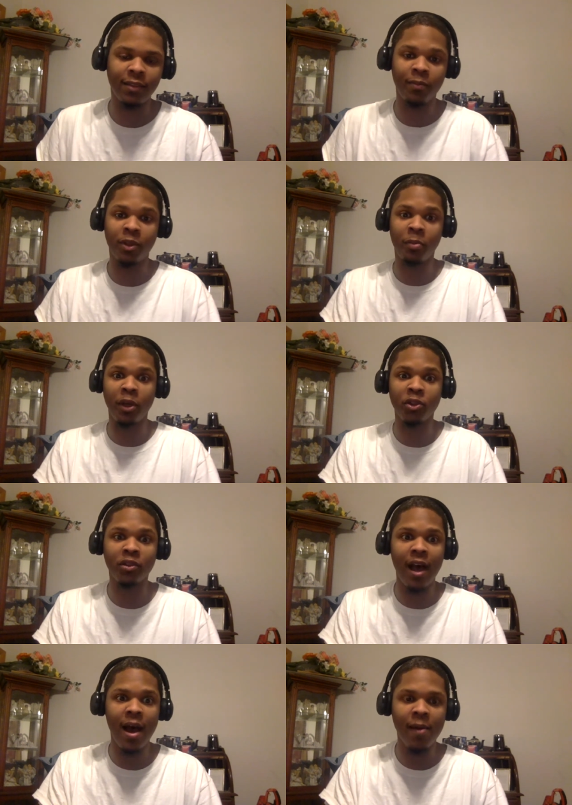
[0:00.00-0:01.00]
special
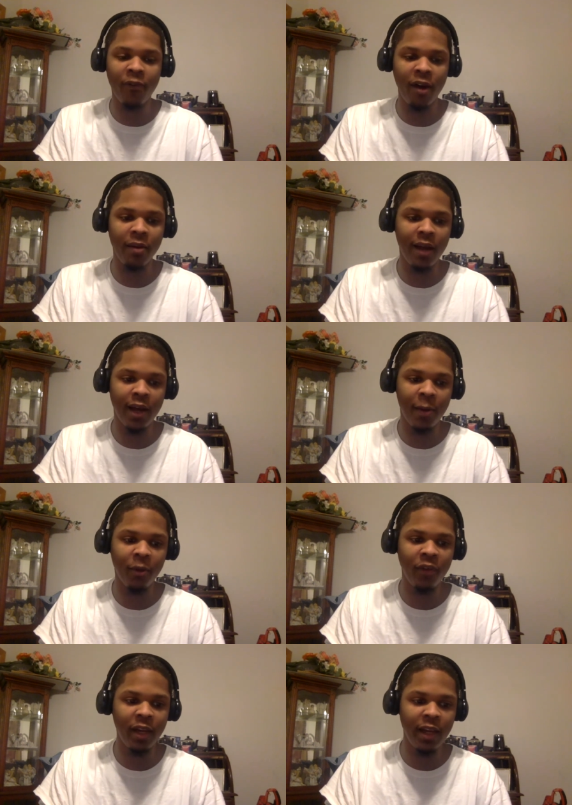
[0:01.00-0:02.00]
time frame that I cover
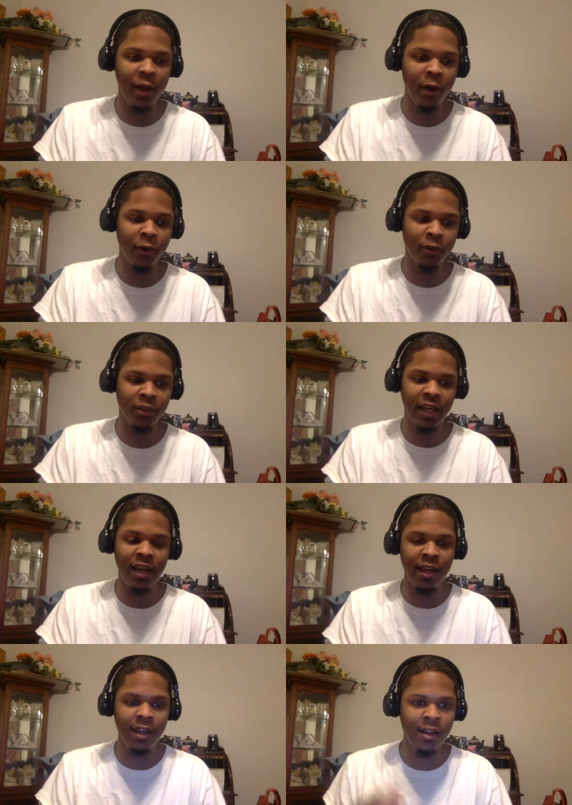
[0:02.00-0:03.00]
videos
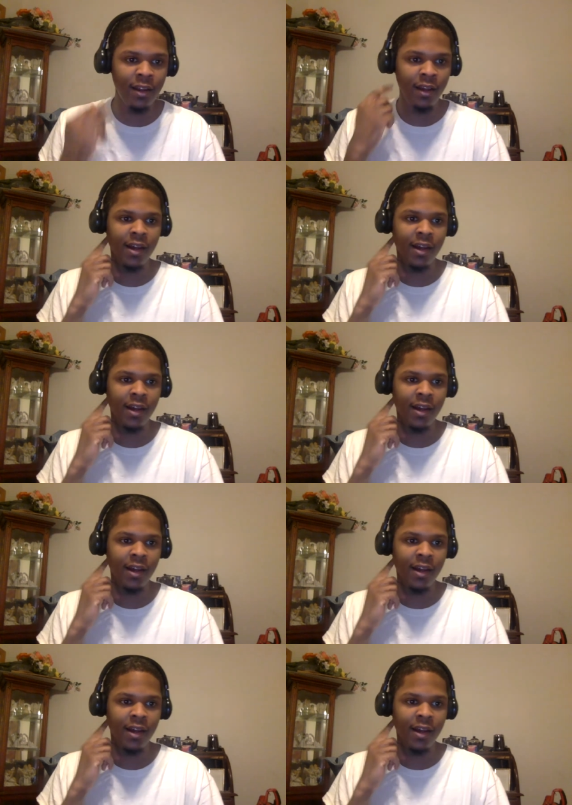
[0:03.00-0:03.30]
in.